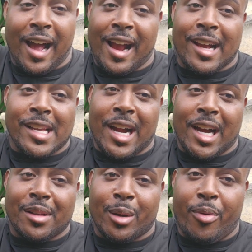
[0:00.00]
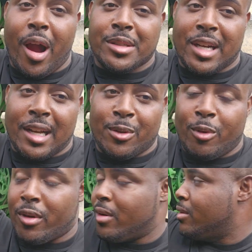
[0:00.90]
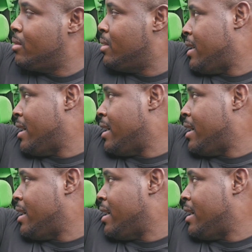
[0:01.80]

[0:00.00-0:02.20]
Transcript: I guess I got another project I got to work on,